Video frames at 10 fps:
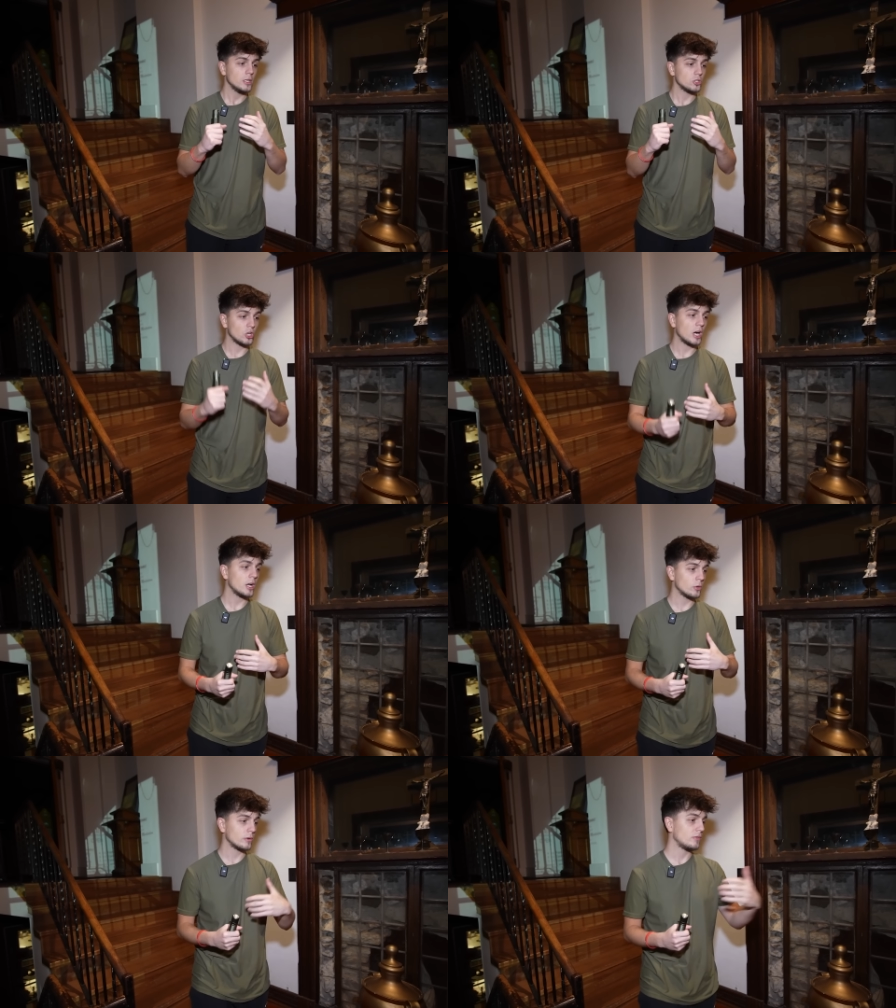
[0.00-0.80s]

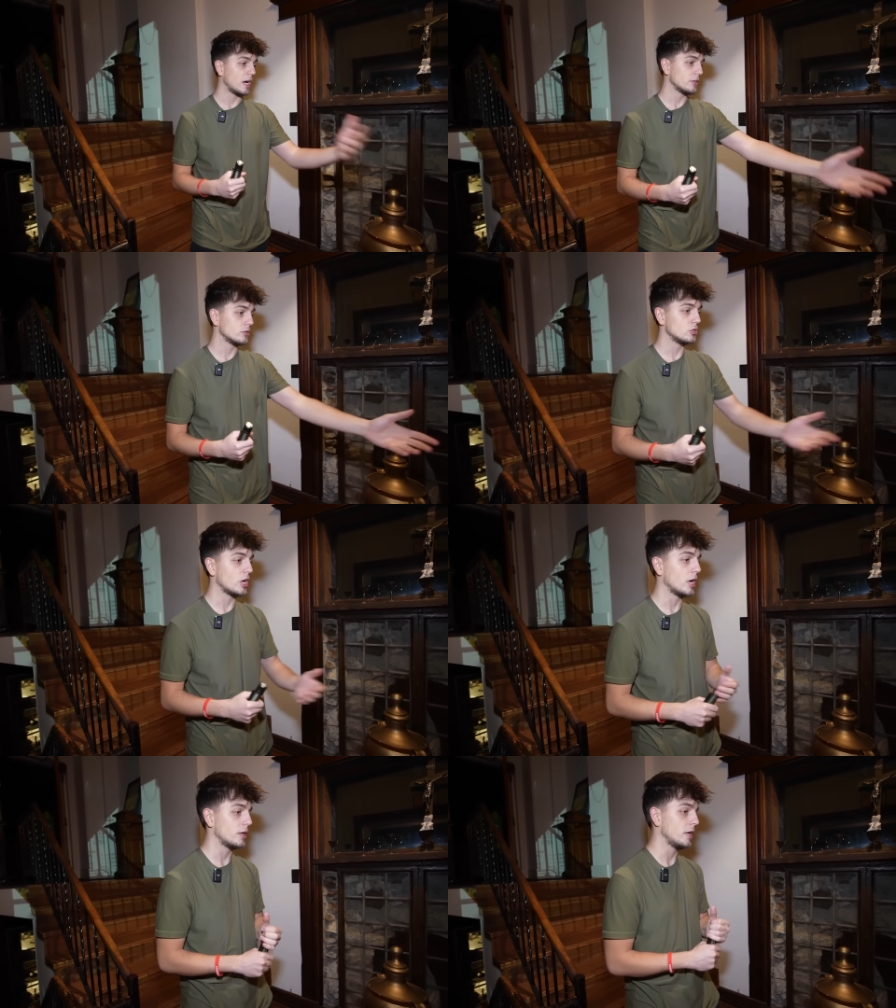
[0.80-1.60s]
John, or Father
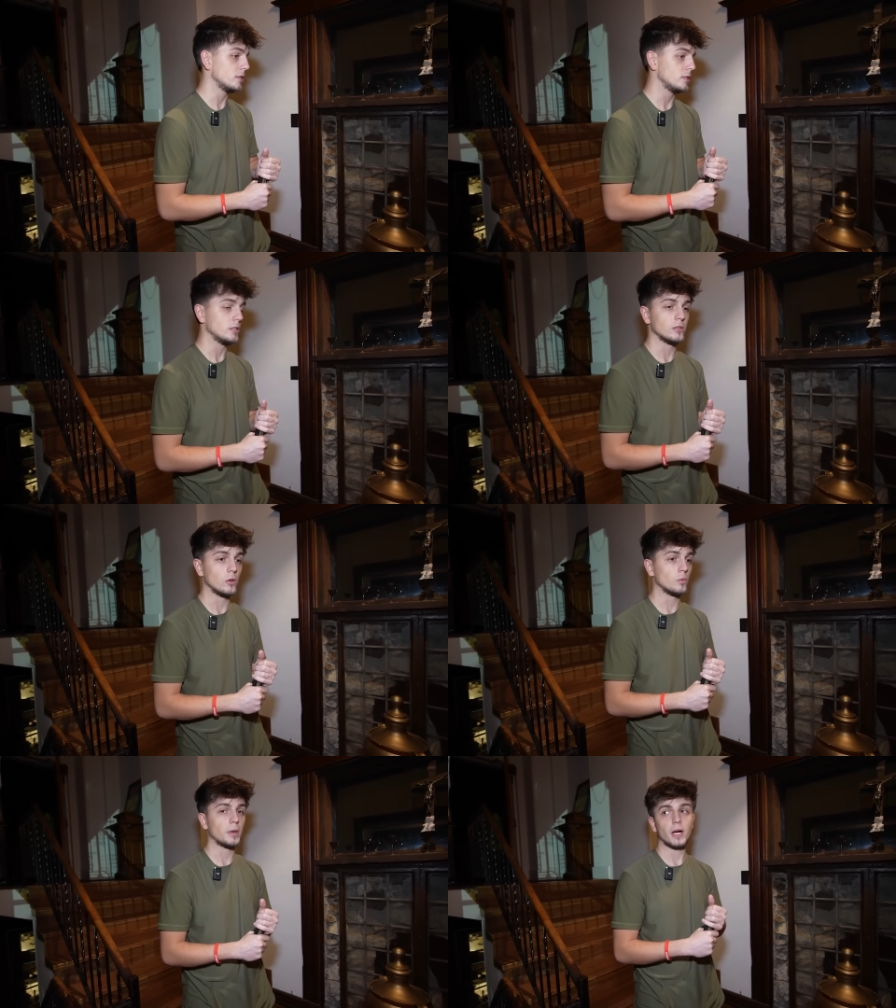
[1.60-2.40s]
John, as he's
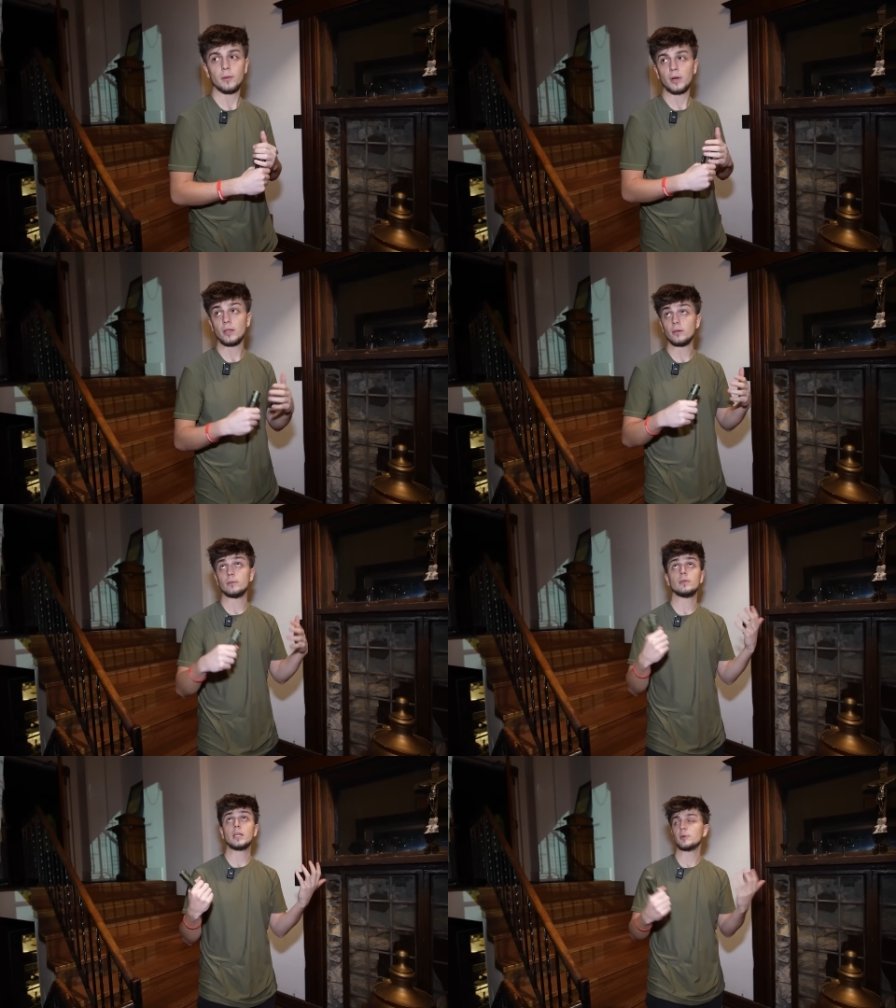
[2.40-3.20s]
known by
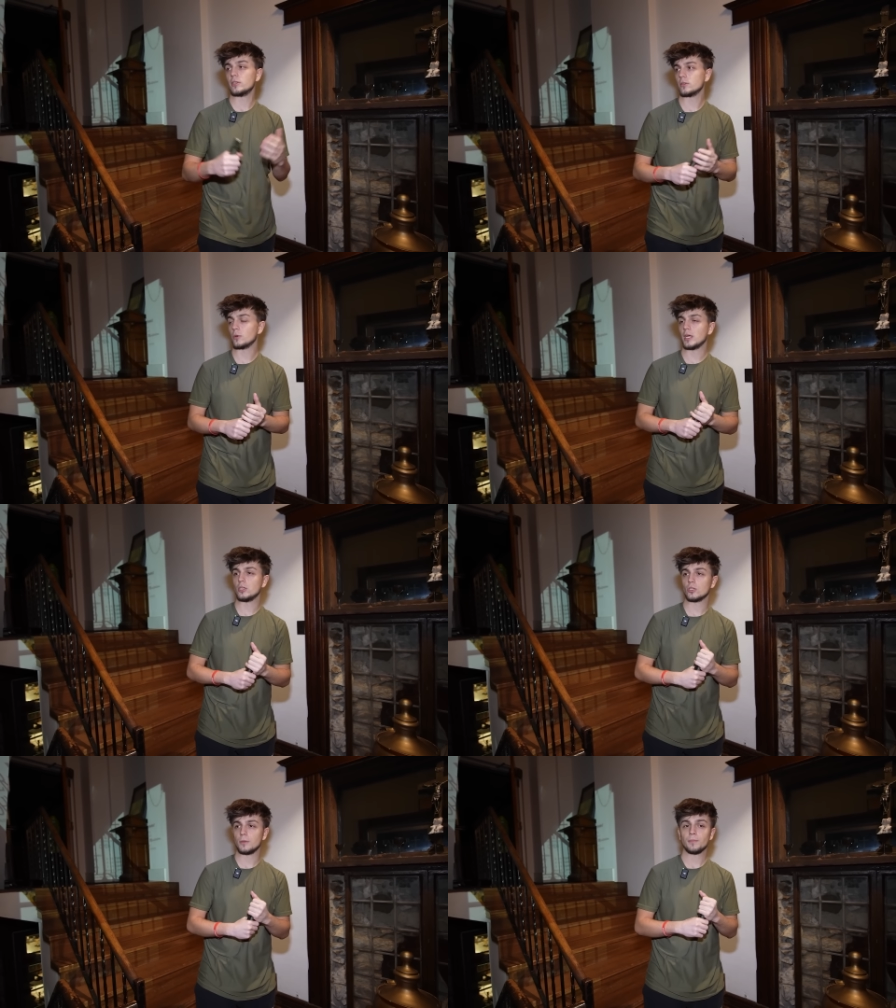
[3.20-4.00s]
the name of this
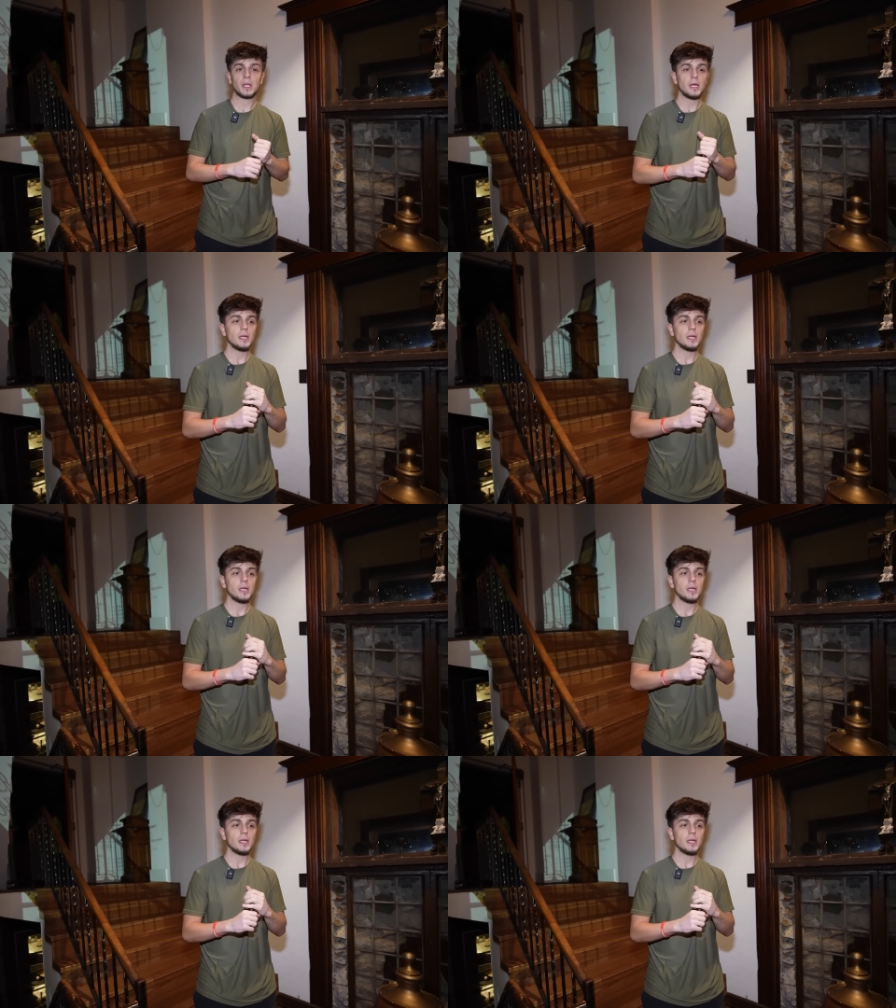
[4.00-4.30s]
location,